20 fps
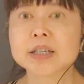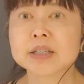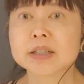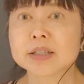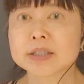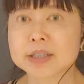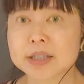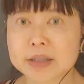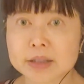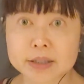the
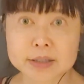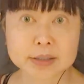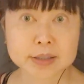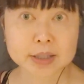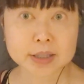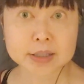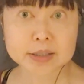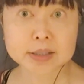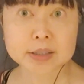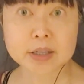
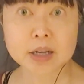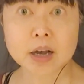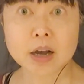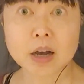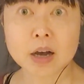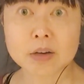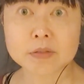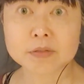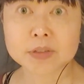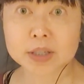synthesis
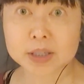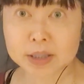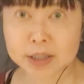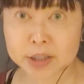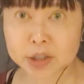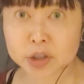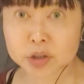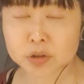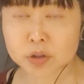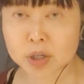of
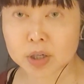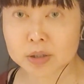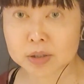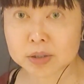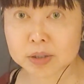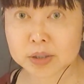cholesterol.